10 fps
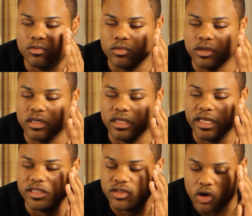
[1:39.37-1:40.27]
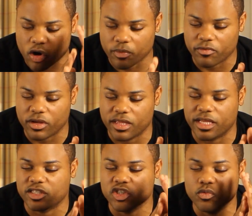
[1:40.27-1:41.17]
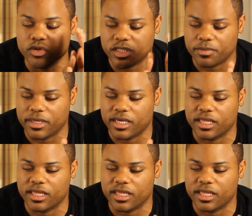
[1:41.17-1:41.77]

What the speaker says: would interpret and that you would speak.